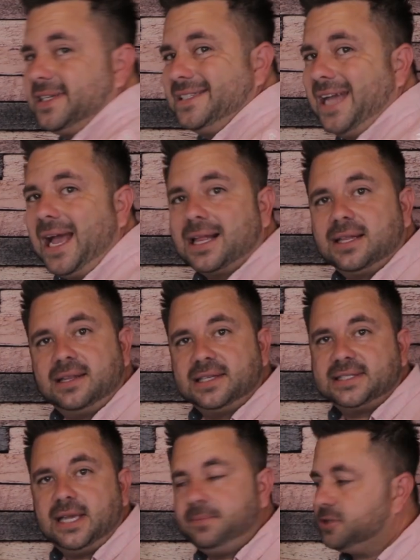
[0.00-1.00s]
exactly the
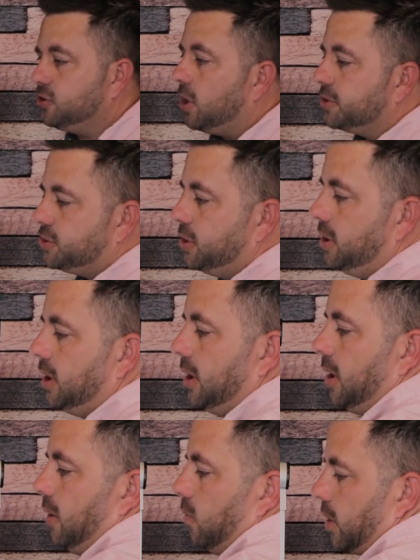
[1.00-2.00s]
same structure.
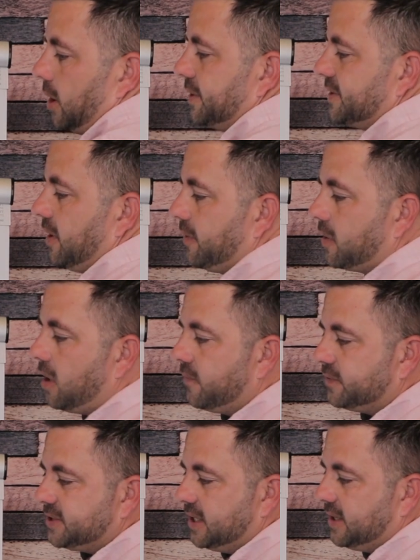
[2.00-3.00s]
We're going to sell the car
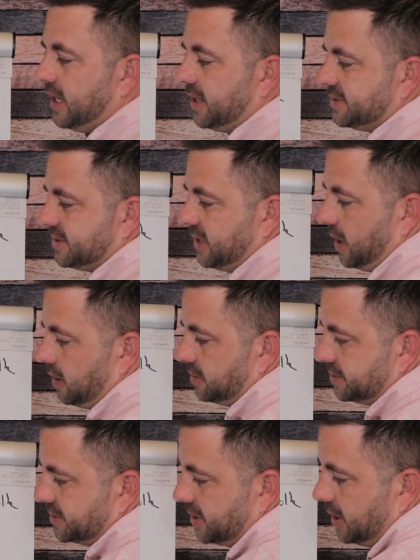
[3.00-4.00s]
for
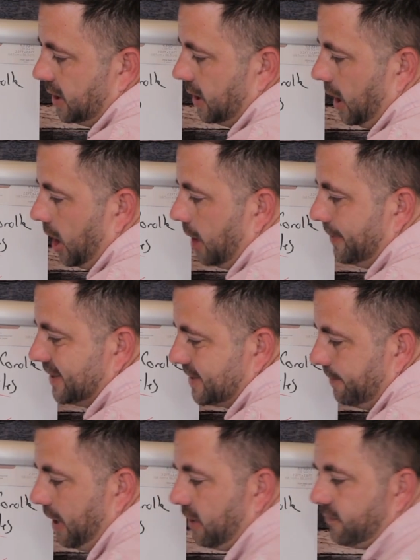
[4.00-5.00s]
$10,000. His
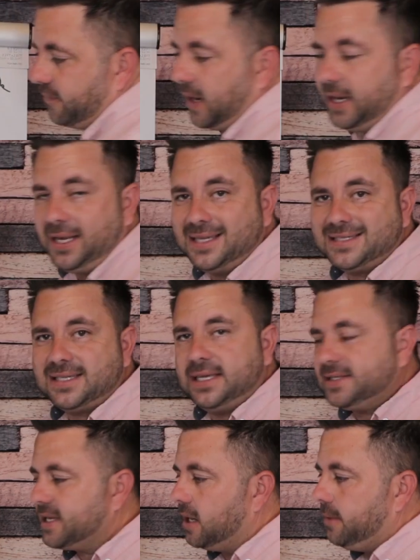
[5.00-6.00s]
amount financed
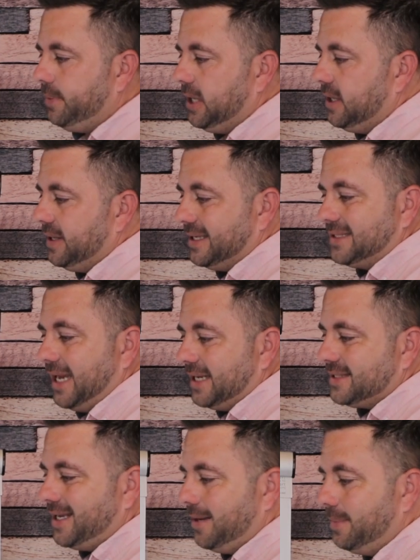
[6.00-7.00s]
is going to be the exact
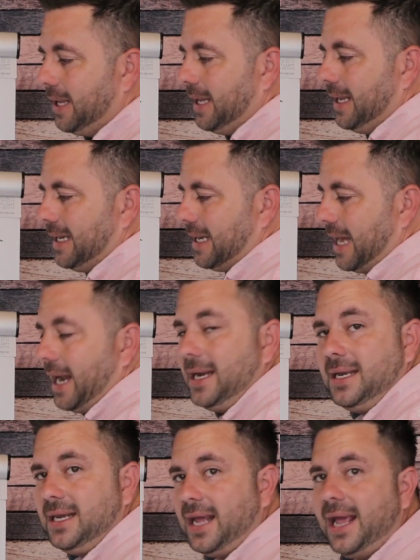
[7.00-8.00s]
same,
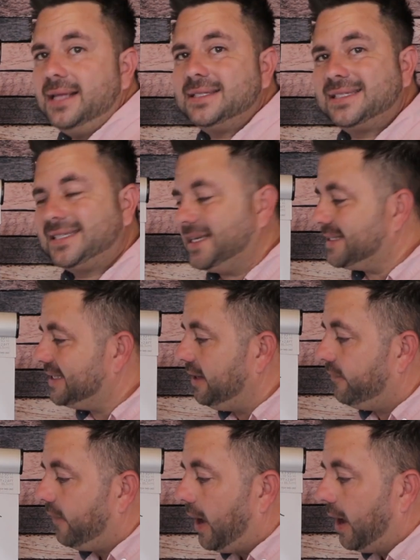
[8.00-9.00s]

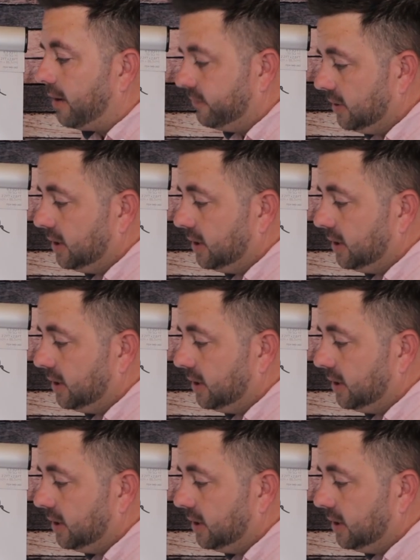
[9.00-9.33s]
$98.65.